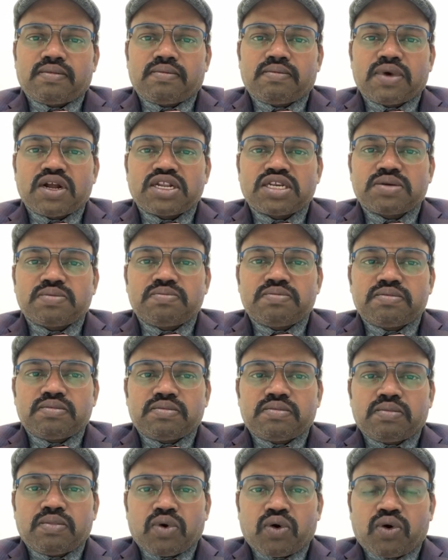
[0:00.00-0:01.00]
much
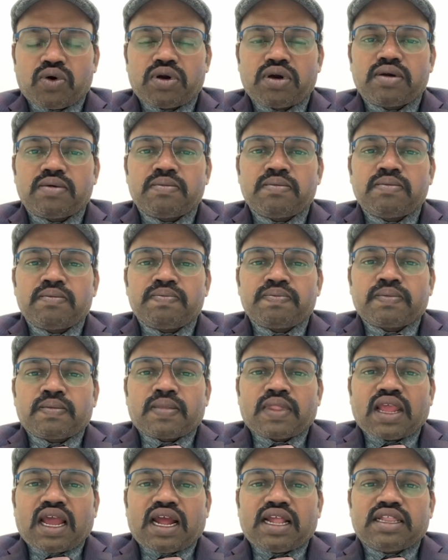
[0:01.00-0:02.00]
more
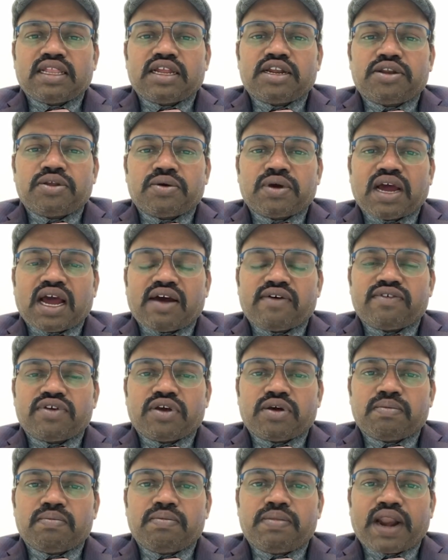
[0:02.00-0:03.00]
and then you have
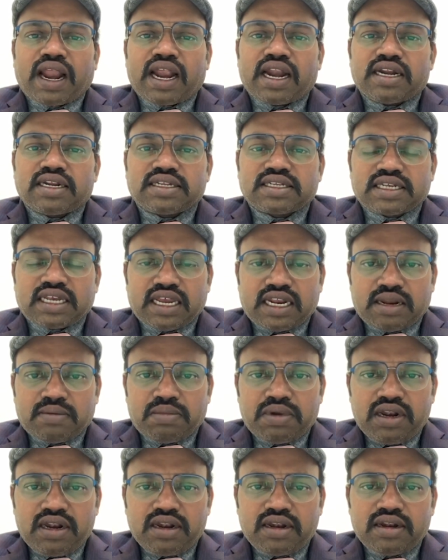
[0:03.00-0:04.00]
your brand
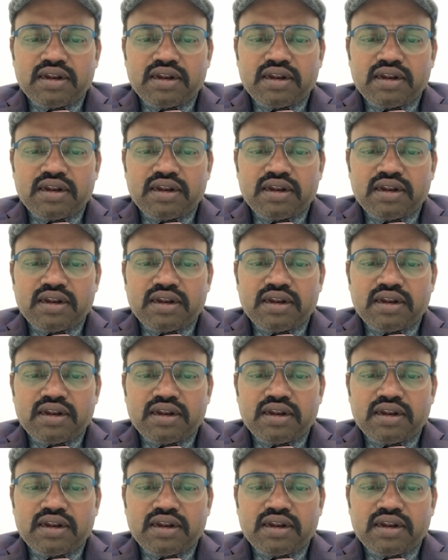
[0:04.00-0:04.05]
scalable.